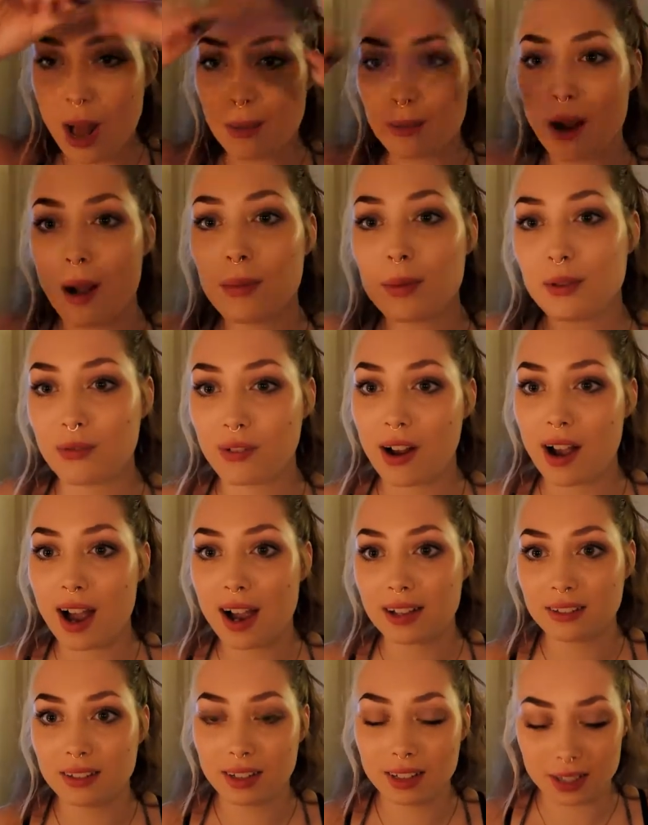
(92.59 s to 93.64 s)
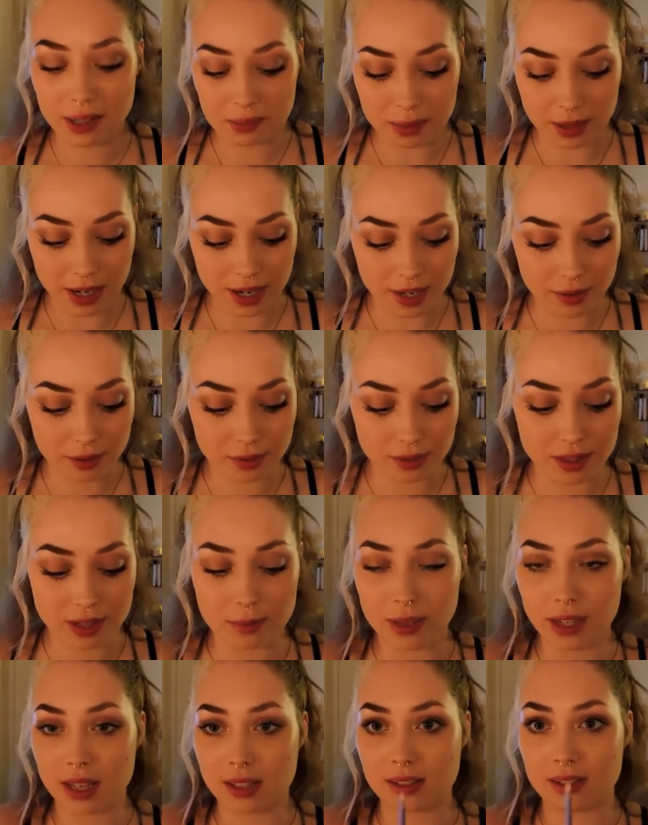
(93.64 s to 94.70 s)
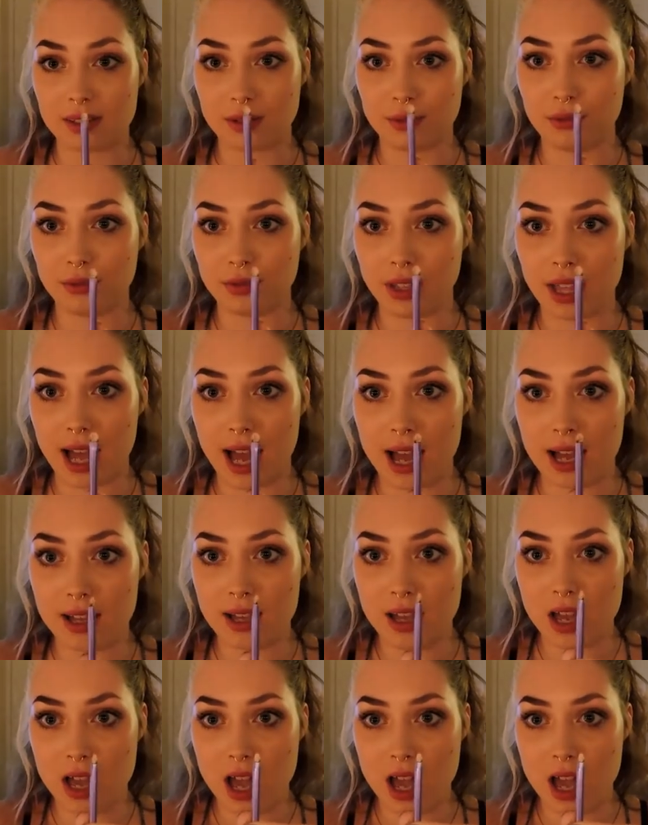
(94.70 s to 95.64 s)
probably for highlighting, but I use it because it's a flat